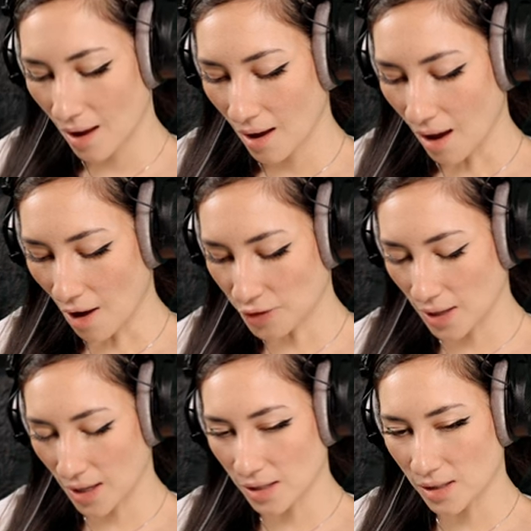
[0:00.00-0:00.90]
after
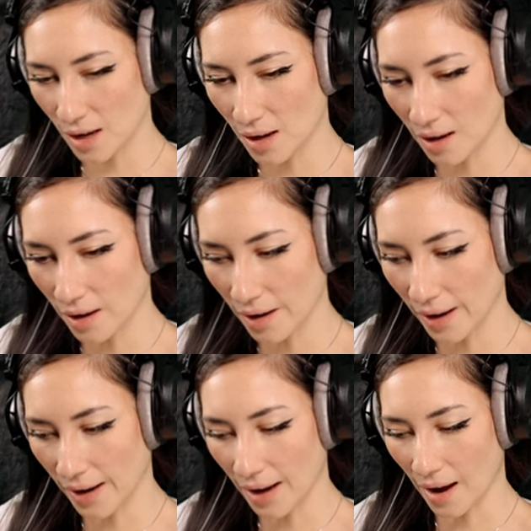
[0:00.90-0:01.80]
this, I
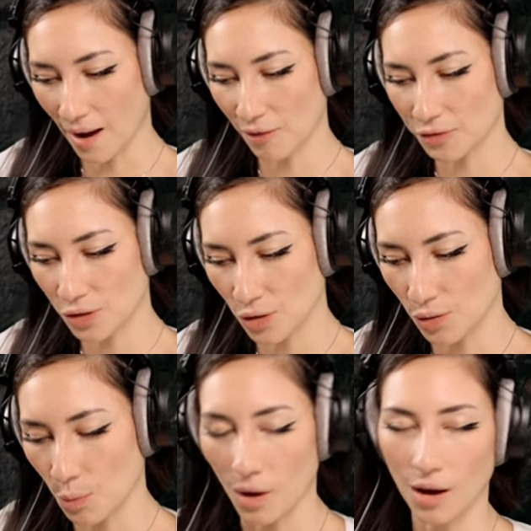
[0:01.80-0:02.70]
have to,
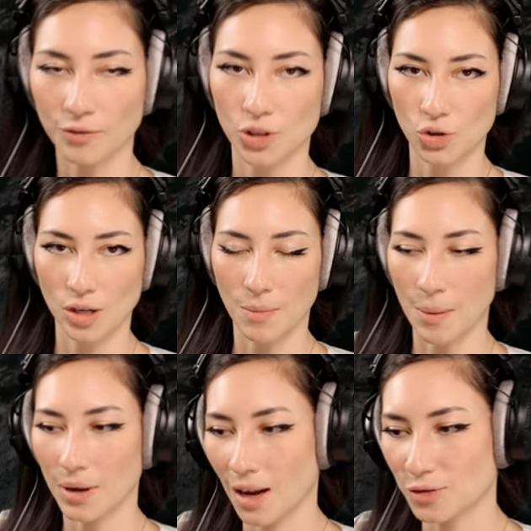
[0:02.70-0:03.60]
well, after stream, I'm
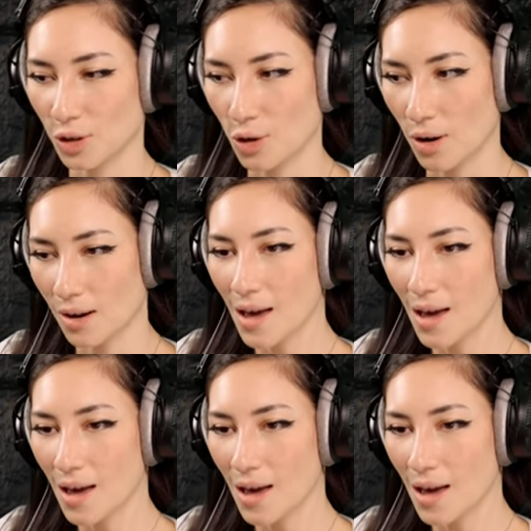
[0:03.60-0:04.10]
going to have to cook.